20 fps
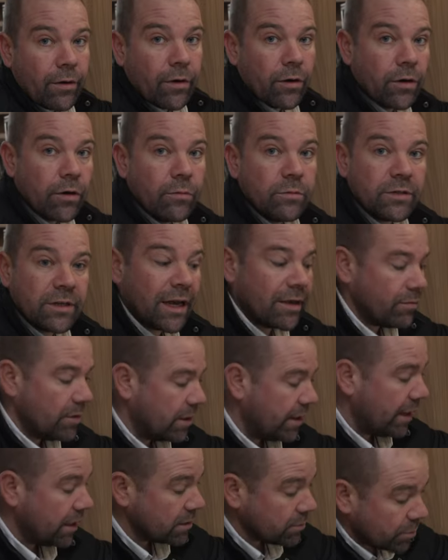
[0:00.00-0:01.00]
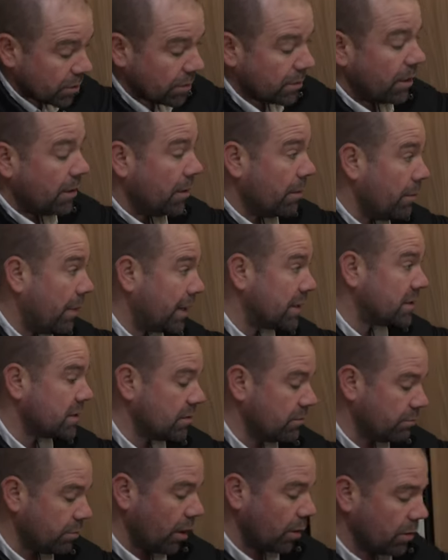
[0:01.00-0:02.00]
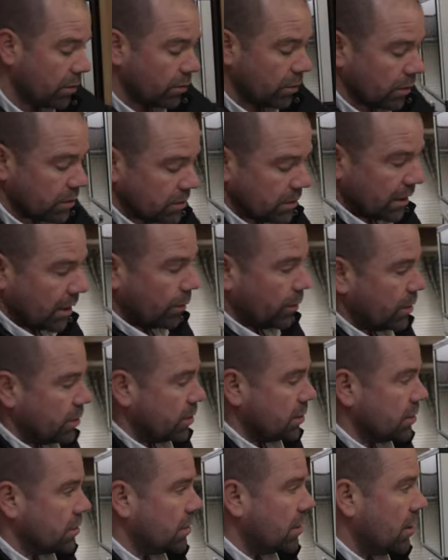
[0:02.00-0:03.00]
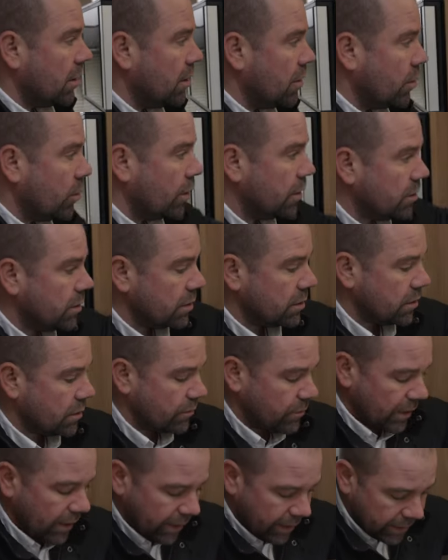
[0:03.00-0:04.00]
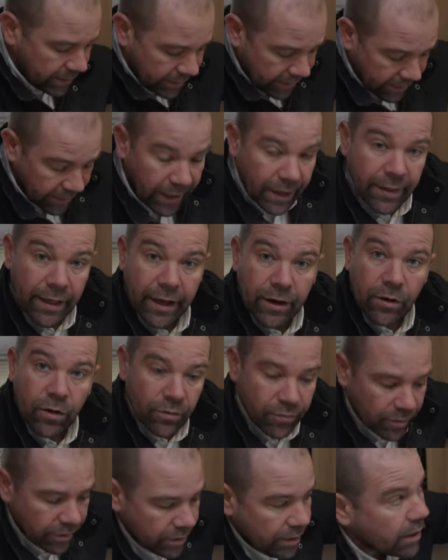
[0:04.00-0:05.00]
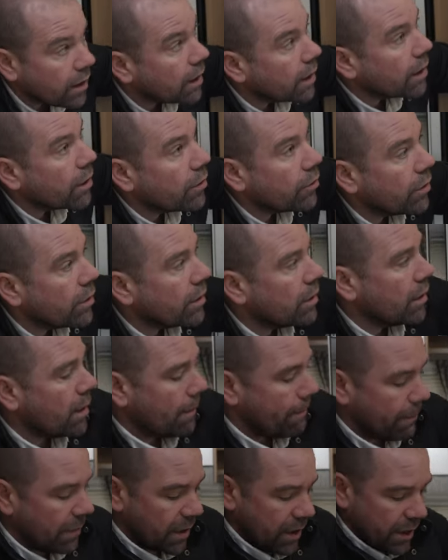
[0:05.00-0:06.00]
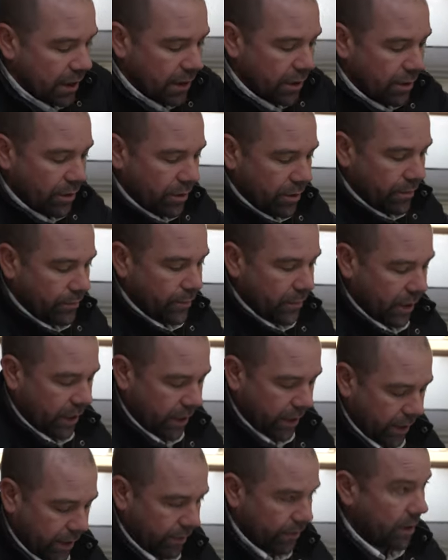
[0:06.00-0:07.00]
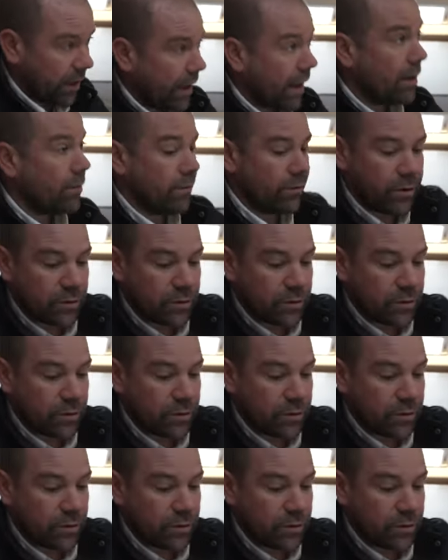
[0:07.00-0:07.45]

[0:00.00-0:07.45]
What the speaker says: on hookup, save your gas. But best of both worlds there, which is lovely. And then oven and grill beneath. Again, we've